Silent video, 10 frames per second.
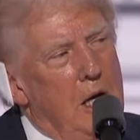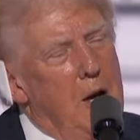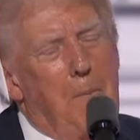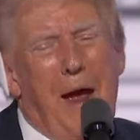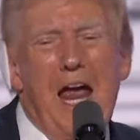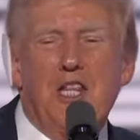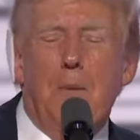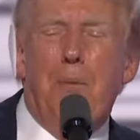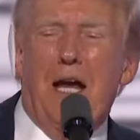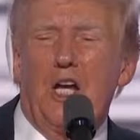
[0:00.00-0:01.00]
He paid
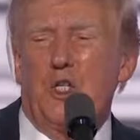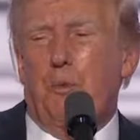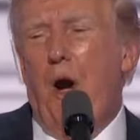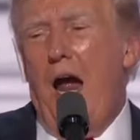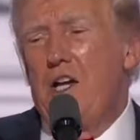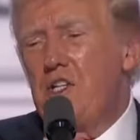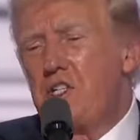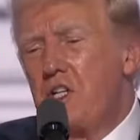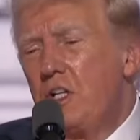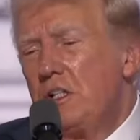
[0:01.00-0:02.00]
the biggest
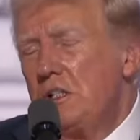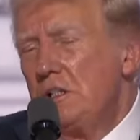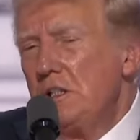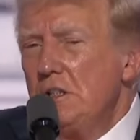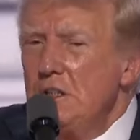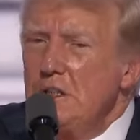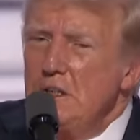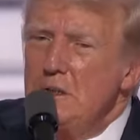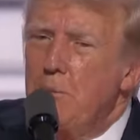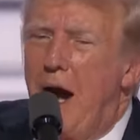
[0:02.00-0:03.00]
price
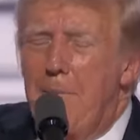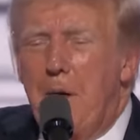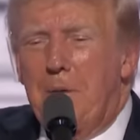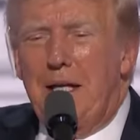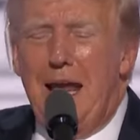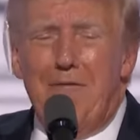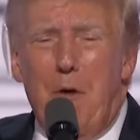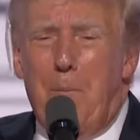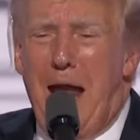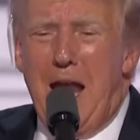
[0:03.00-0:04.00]
probably
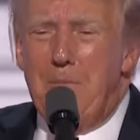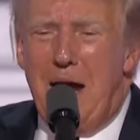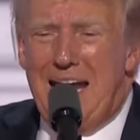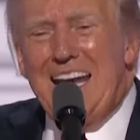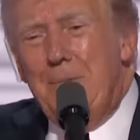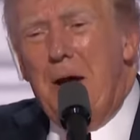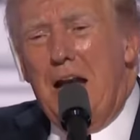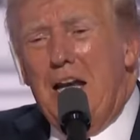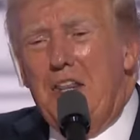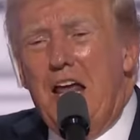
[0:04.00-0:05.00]
ever paid by
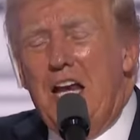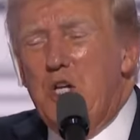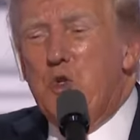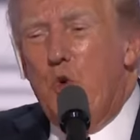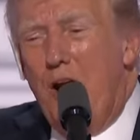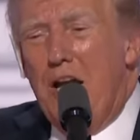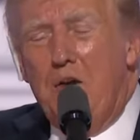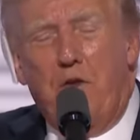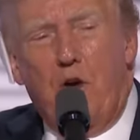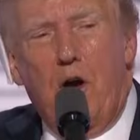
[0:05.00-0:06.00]
anybody that is
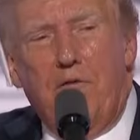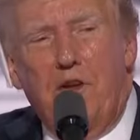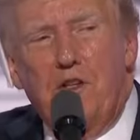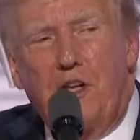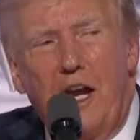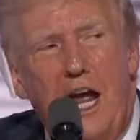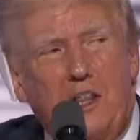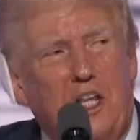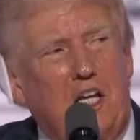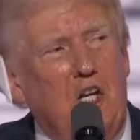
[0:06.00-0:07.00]
running for office, and I
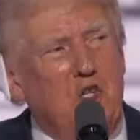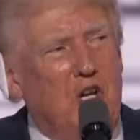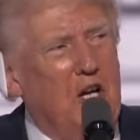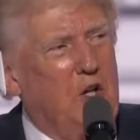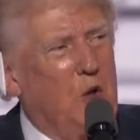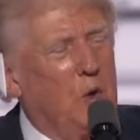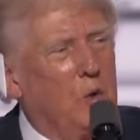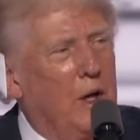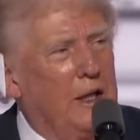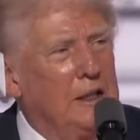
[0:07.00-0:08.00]
think he's going to do
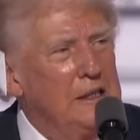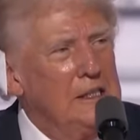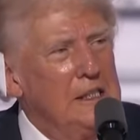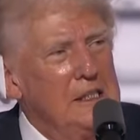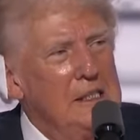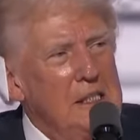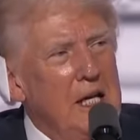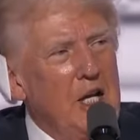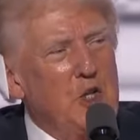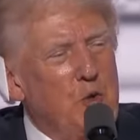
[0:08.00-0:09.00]
great.
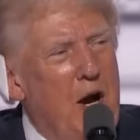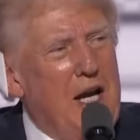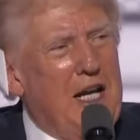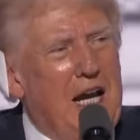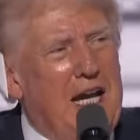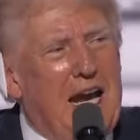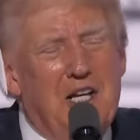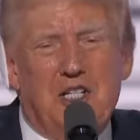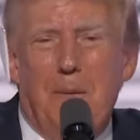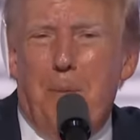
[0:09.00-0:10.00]
He's running
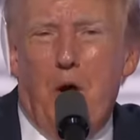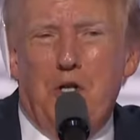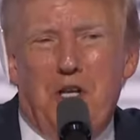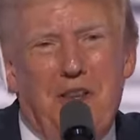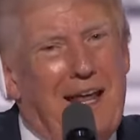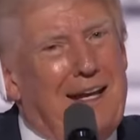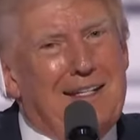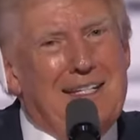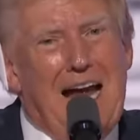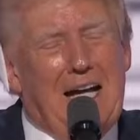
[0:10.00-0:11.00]
against a person that
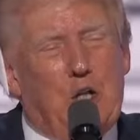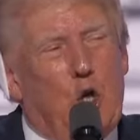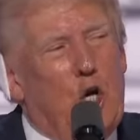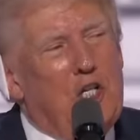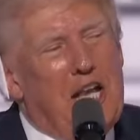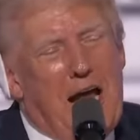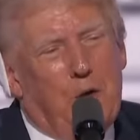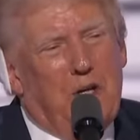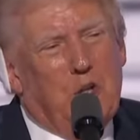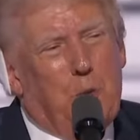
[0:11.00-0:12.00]
is not good,
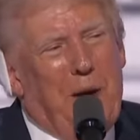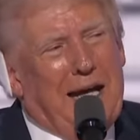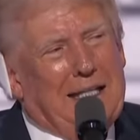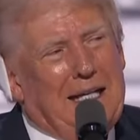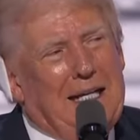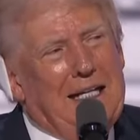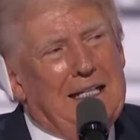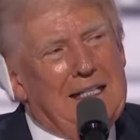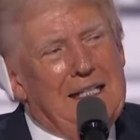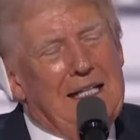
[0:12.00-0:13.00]
not respected,
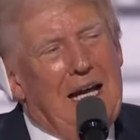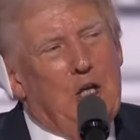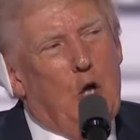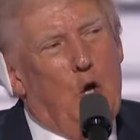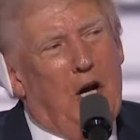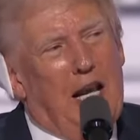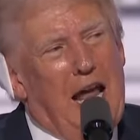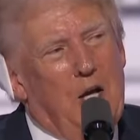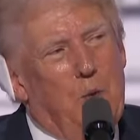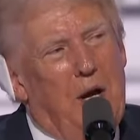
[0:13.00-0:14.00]
a total
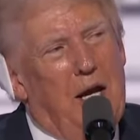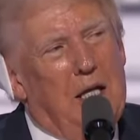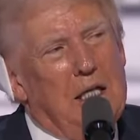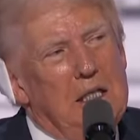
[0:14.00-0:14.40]
lightweight.